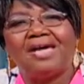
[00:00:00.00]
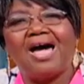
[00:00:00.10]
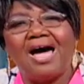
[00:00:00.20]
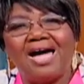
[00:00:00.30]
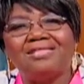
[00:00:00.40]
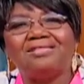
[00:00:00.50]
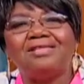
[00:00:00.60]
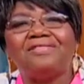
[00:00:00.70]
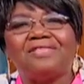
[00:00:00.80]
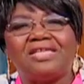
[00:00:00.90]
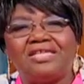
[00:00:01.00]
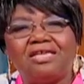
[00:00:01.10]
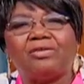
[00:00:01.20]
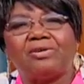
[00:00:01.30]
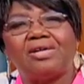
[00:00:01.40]
and the
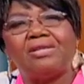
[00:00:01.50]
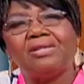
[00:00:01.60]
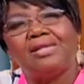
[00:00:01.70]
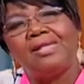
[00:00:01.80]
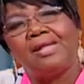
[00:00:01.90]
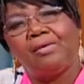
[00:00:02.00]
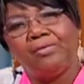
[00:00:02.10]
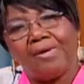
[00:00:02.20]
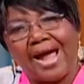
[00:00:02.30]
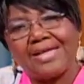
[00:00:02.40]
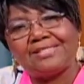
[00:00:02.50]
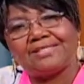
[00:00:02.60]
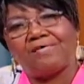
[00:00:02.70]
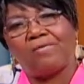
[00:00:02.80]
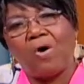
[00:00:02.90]
equal rights
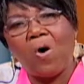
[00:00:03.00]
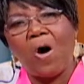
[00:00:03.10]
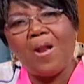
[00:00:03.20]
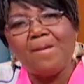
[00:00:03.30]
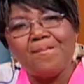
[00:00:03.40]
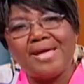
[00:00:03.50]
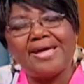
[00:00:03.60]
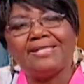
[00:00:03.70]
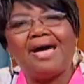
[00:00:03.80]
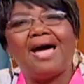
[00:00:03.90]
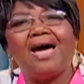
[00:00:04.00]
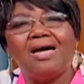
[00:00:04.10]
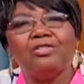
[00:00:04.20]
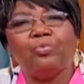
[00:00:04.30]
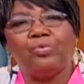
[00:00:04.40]
of all men
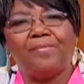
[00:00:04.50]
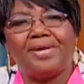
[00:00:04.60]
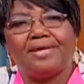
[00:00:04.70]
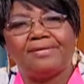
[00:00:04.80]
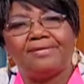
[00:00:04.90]
and women.